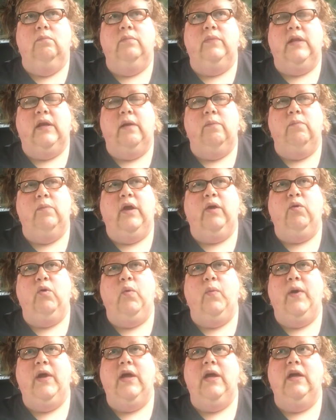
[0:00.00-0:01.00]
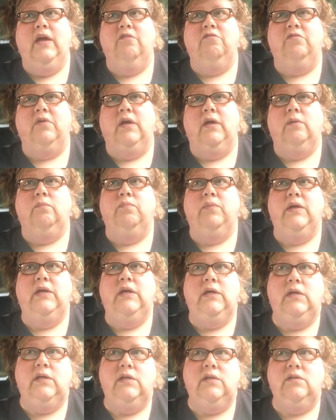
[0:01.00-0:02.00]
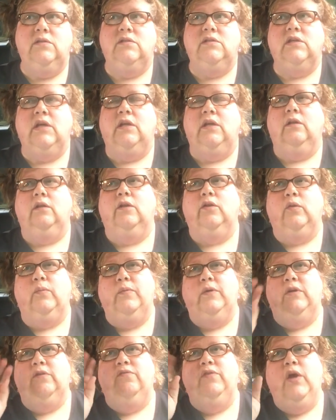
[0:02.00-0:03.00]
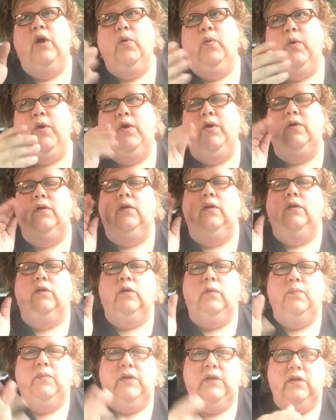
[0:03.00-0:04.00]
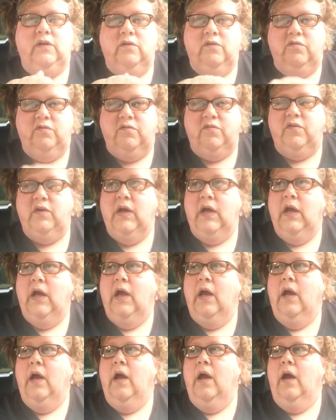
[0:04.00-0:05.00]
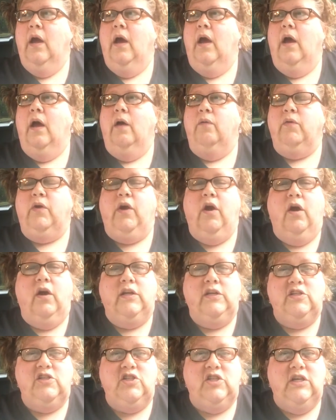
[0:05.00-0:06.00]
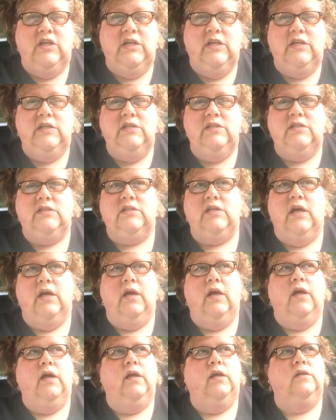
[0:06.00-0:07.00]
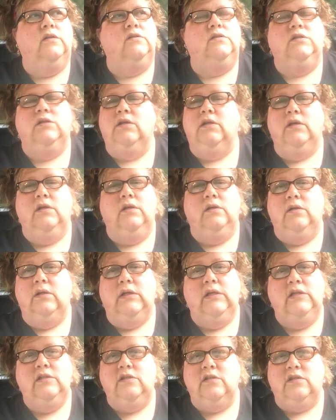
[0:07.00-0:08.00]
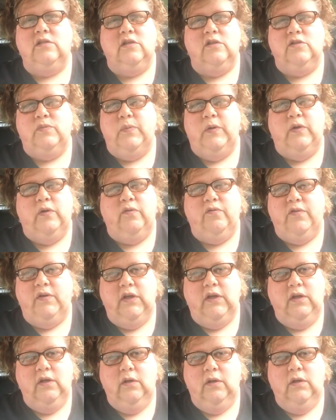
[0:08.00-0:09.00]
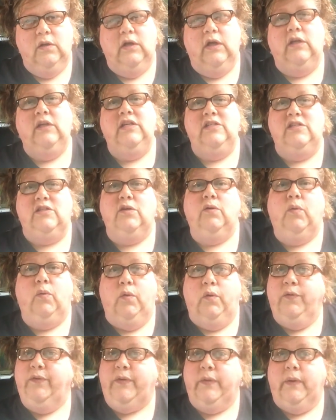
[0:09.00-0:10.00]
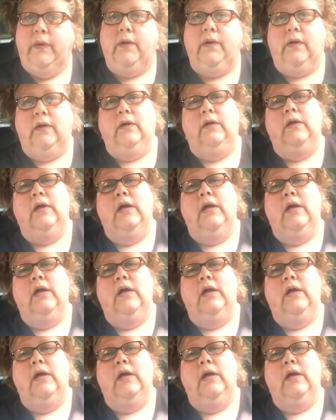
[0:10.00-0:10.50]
that I microwave, and peas, and a little bit of yogurt, and a little bit of ricotta cheese, and he just does beautifully, and he's an old dog.